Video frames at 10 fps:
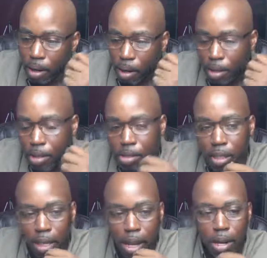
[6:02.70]
all your
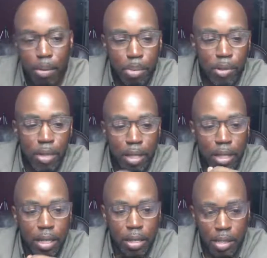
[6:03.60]
salon and beauty
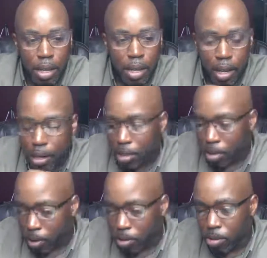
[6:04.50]
needs, and it's
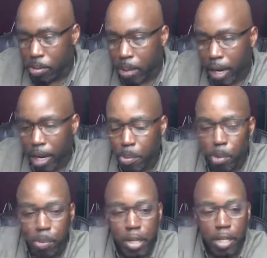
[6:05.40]
owned by
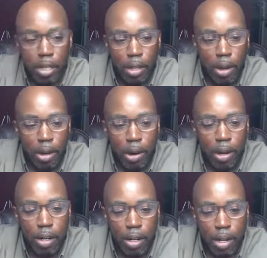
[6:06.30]
April Bunyan
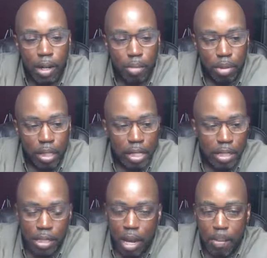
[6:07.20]
Lockhart.
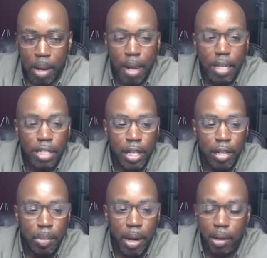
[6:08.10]
Please stop by and check
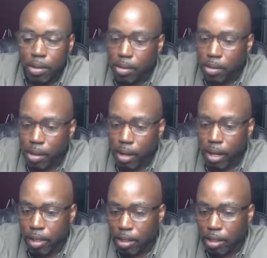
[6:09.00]
them out. All right.